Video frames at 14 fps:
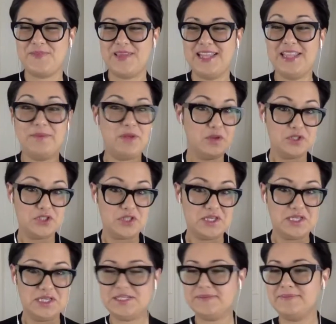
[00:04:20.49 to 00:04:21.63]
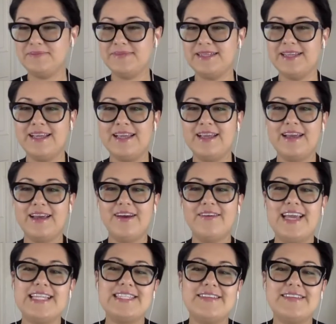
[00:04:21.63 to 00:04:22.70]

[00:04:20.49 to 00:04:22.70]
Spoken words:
And let me know what you think. Okay,